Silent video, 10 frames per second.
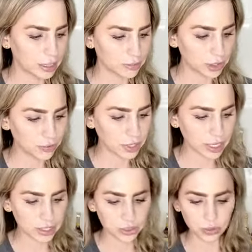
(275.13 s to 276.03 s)
You've
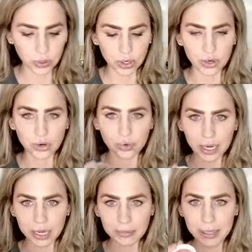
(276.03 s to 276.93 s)
got your
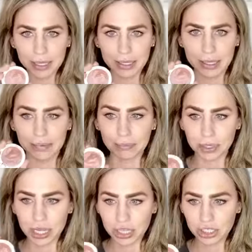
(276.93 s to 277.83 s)
cream
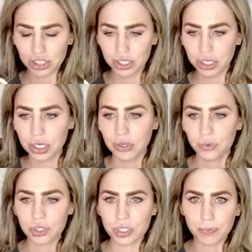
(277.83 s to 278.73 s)
blush,
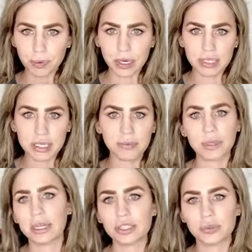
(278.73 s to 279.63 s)
which is a bronzing
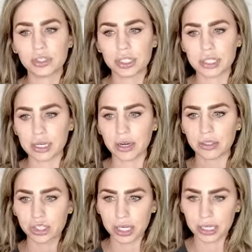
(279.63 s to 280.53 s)
blush, which is our
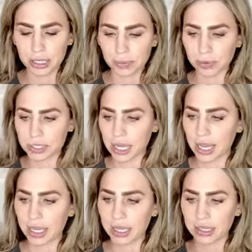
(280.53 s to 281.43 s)
Cheek and Lip
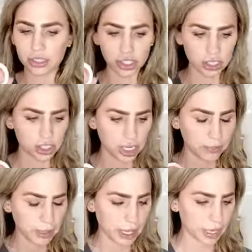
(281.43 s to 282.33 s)
Rosé in the shade
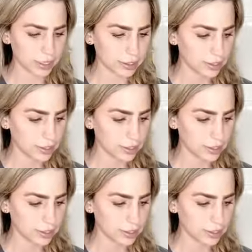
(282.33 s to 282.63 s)
Champagne.